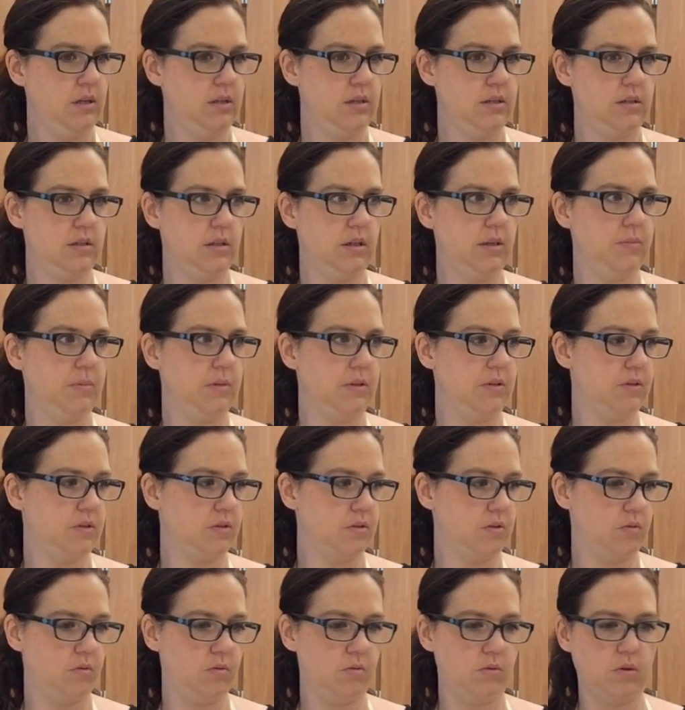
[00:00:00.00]
slip and
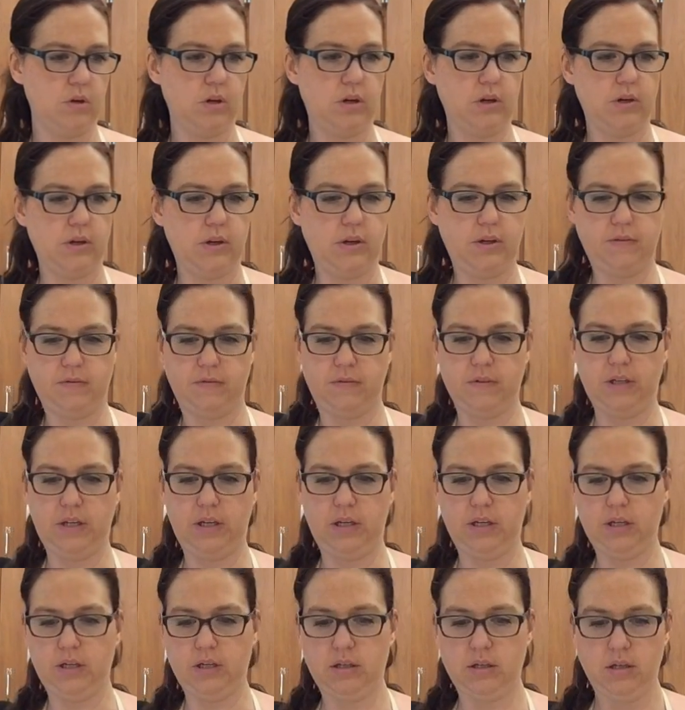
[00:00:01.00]
score if
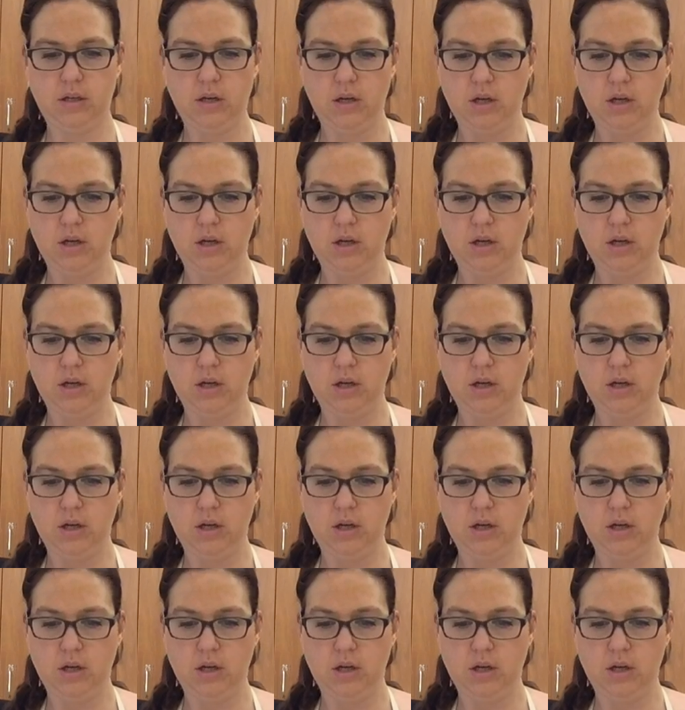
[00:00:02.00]
needed.